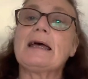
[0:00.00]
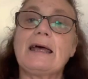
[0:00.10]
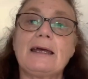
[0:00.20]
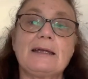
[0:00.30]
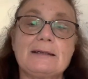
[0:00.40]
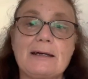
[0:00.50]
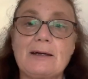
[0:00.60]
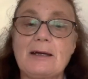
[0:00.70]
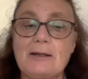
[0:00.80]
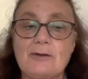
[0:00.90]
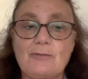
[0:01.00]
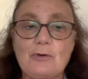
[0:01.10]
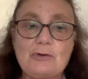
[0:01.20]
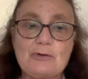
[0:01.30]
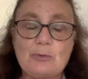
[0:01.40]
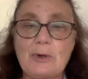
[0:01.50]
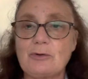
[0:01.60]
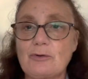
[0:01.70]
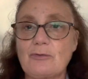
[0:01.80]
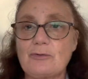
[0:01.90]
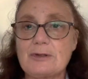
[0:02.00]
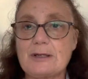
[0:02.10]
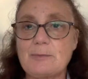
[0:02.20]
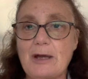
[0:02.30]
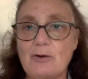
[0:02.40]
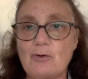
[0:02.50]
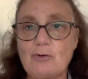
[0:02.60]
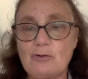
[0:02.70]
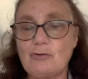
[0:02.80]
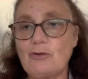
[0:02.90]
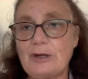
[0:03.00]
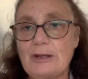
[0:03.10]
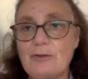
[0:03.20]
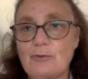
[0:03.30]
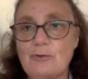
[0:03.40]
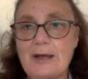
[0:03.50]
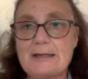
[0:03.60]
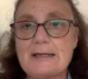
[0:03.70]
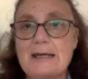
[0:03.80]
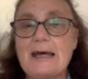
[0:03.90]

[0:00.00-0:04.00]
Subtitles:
And the first one is obviously about her journey through that